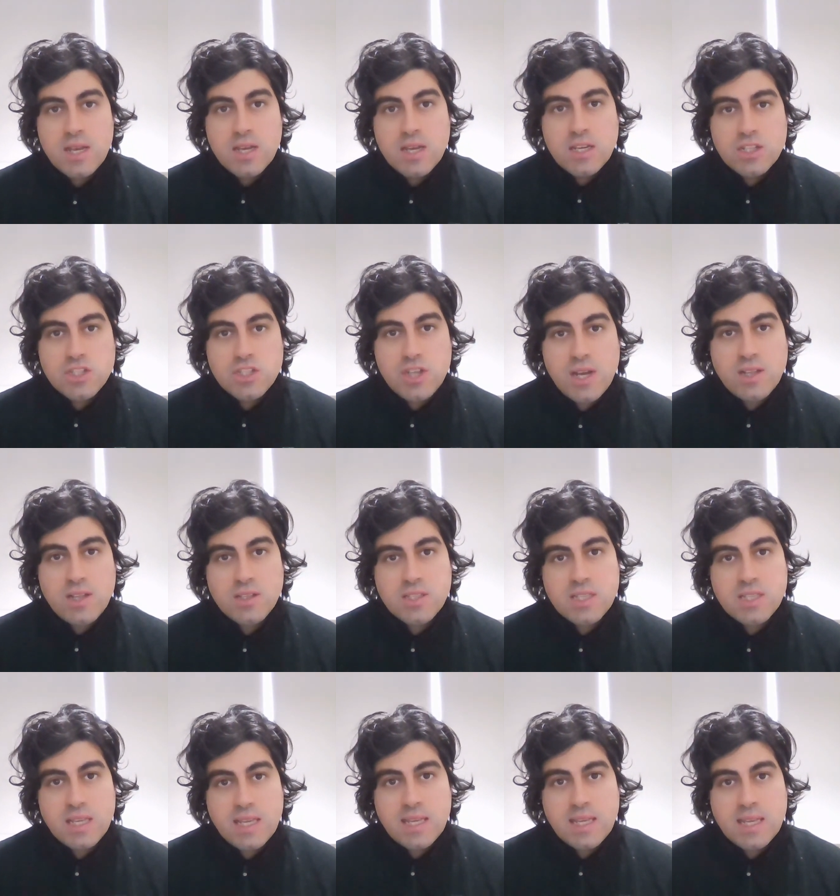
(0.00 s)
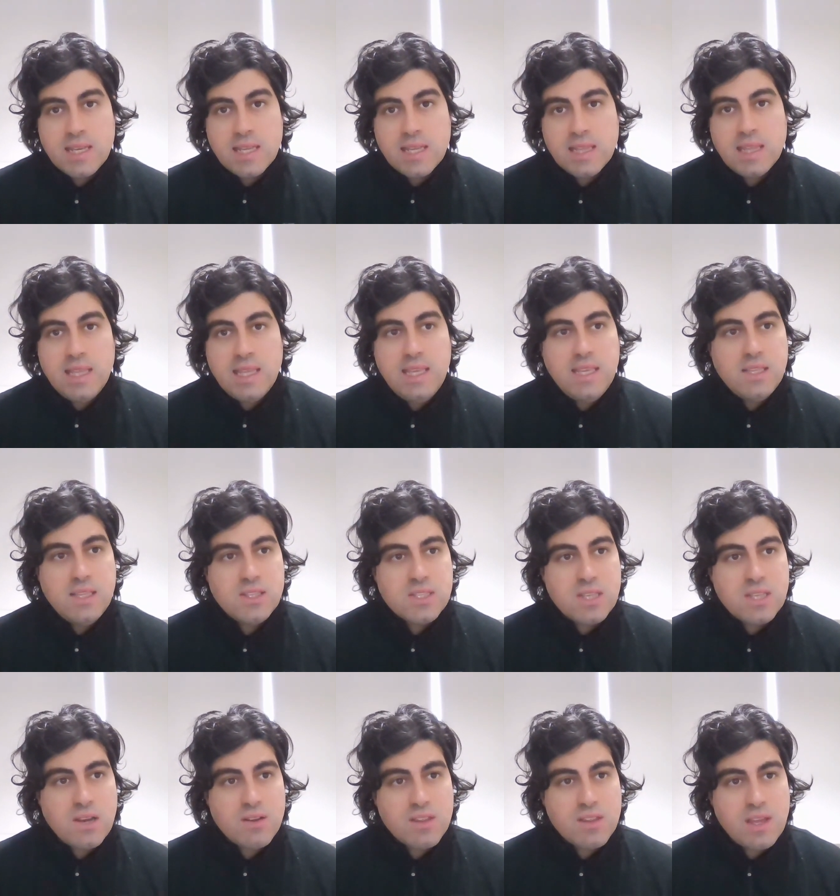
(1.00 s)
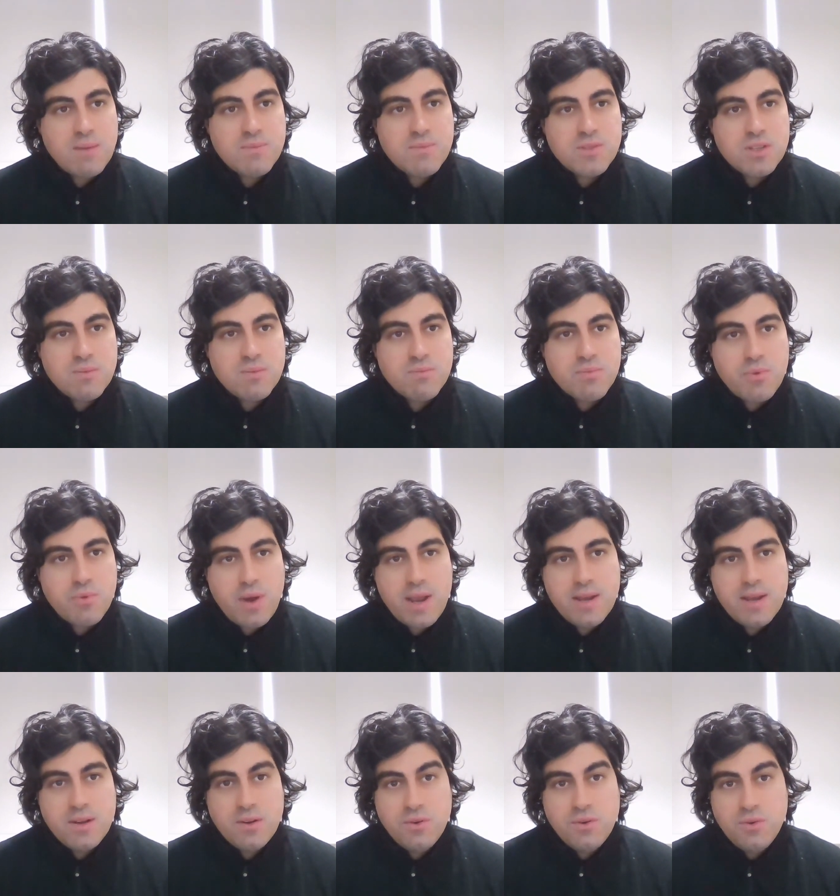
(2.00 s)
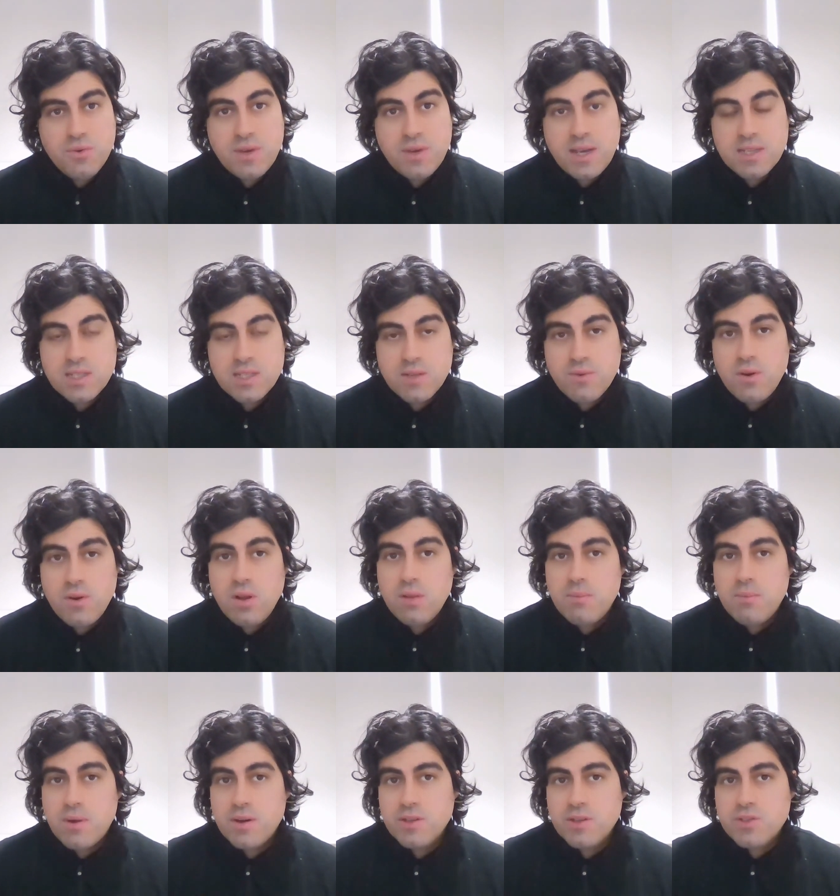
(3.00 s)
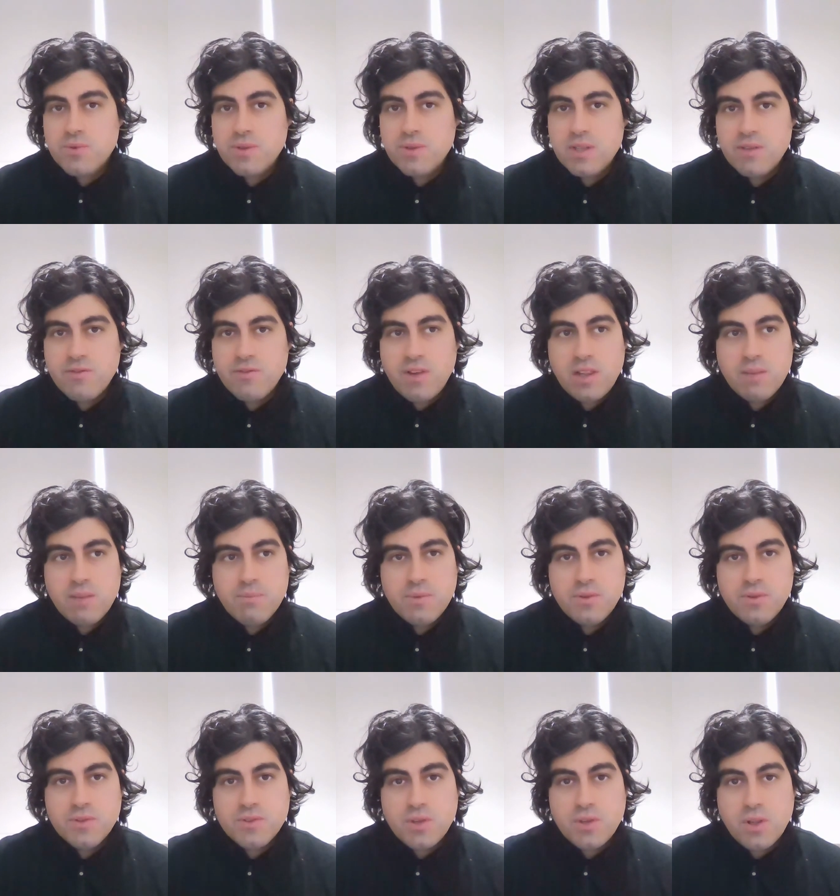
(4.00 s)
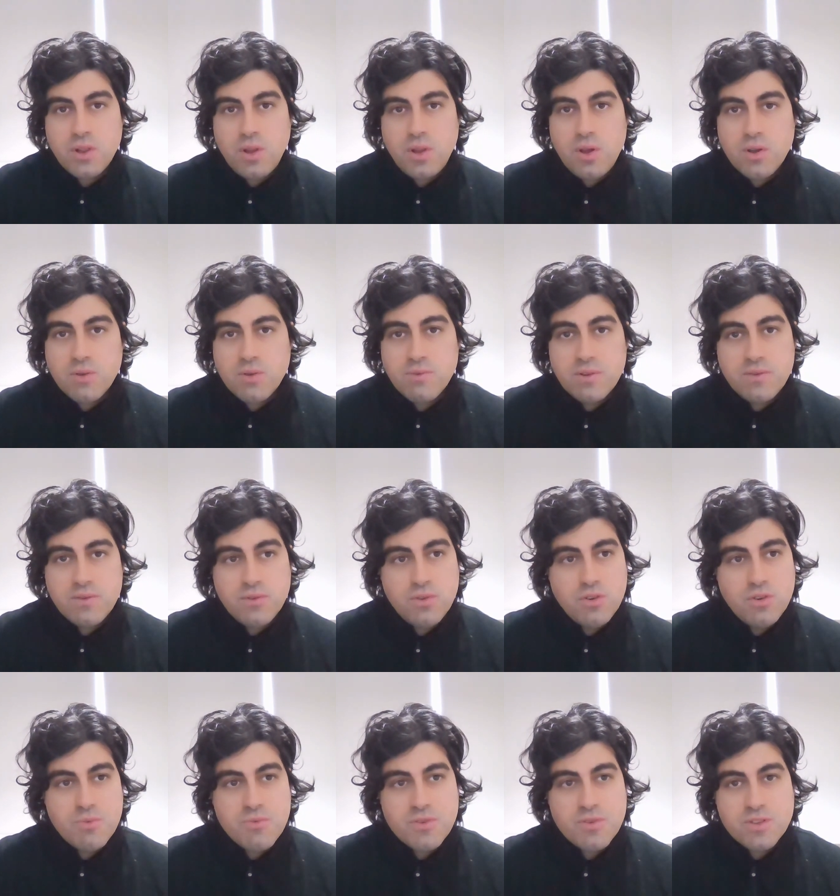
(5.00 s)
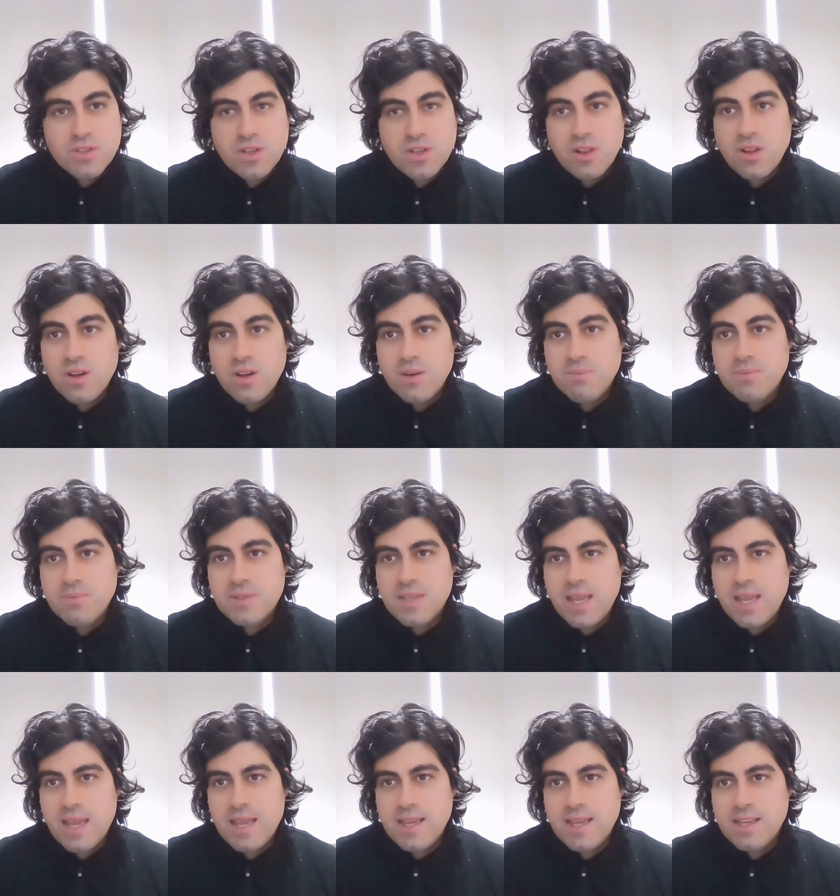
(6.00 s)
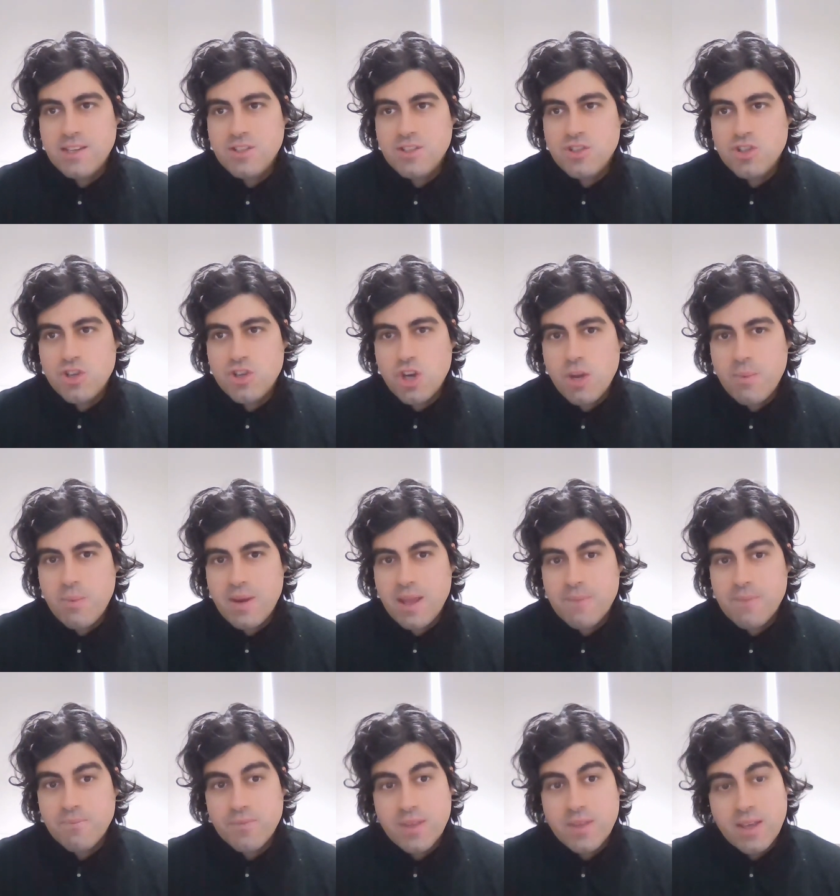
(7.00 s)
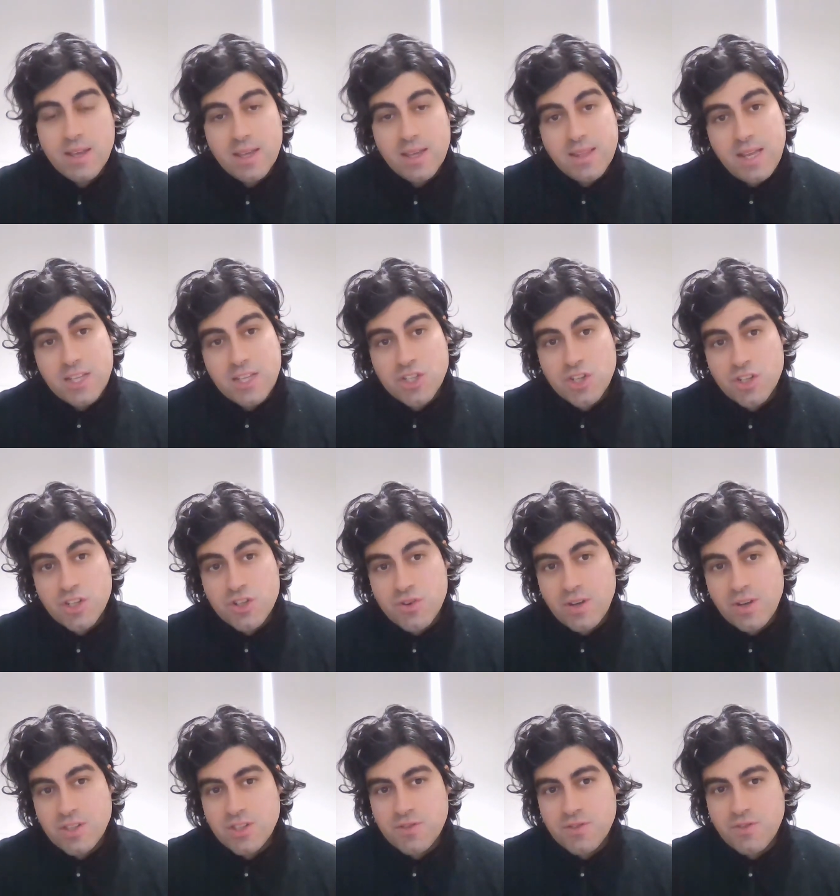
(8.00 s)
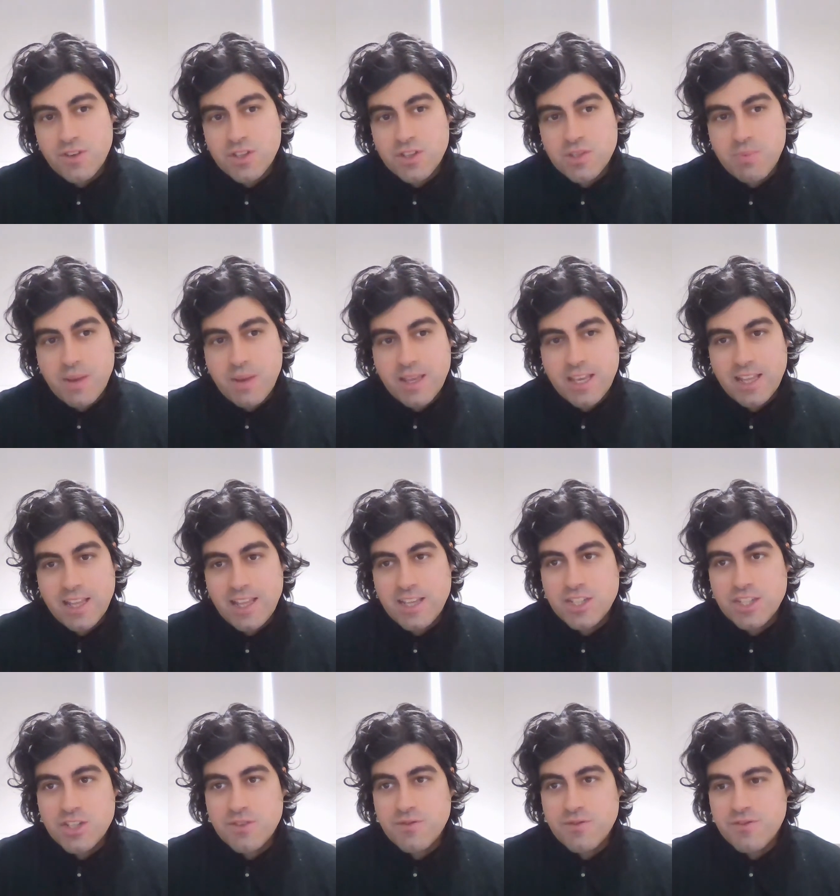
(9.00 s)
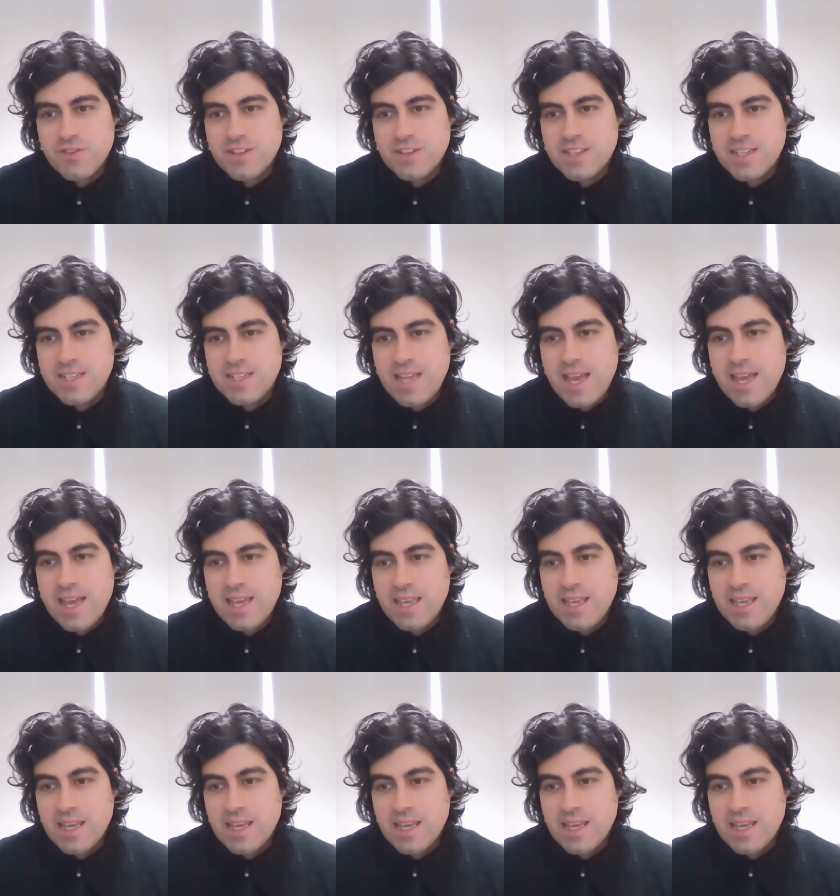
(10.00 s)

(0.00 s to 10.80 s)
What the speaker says: Chelsea, Leeds, Southampton, Brighton and Newcastle are all monitoring developments, along with numerous clubs in Germany. That's your transfer speculation for today.